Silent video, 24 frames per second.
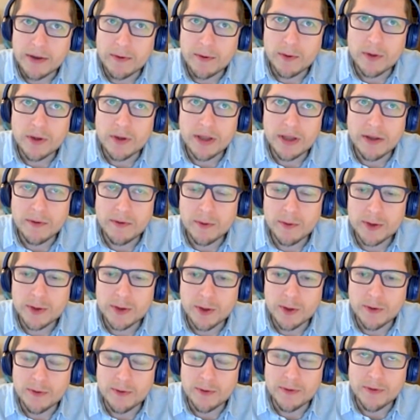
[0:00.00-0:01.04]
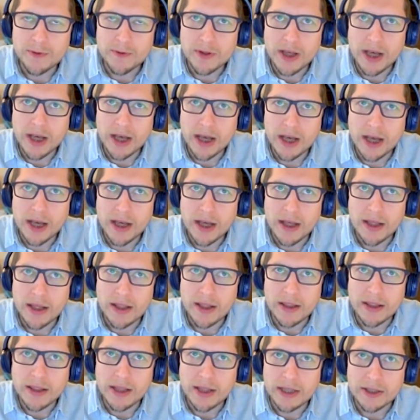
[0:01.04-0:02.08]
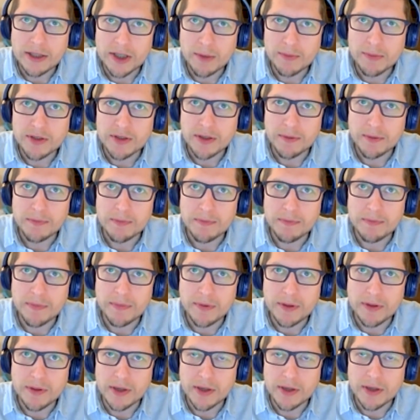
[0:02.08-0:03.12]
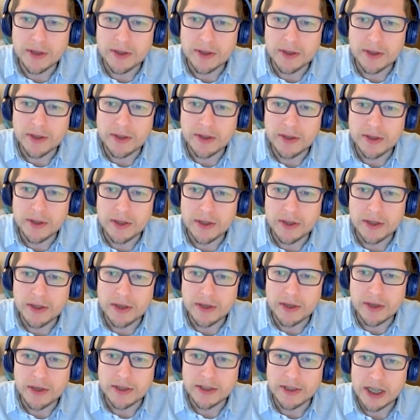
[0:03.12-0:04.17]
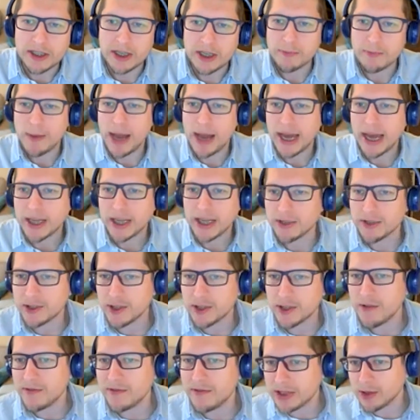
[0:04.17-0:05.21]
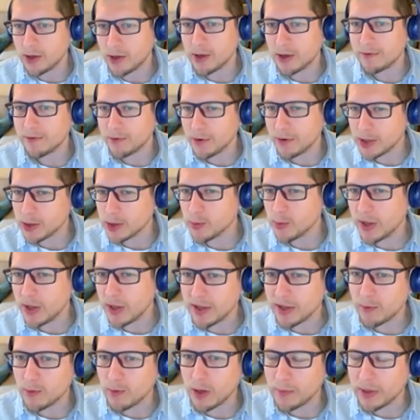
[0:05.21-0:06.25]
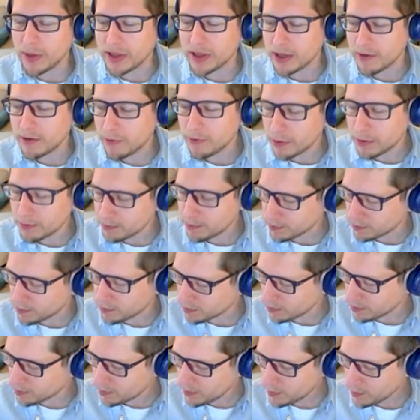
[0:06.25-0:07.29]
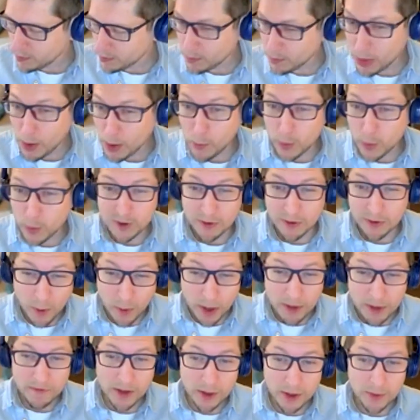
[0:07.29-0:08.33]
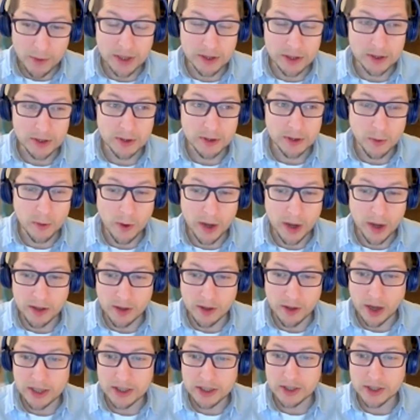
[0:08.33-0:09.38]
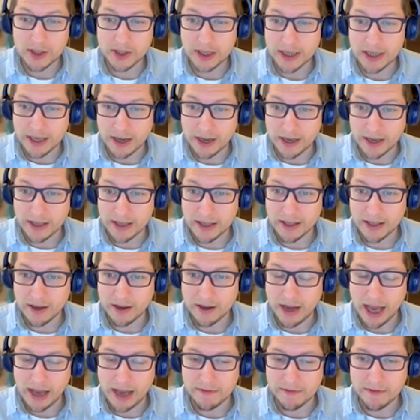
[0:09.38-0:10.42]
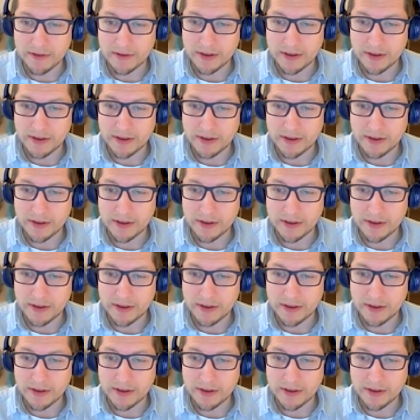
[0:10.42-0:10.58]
They're all sort of in terms of the essentially package of services I offer each one, they're all a bit different, which from my view is quite nice, because I have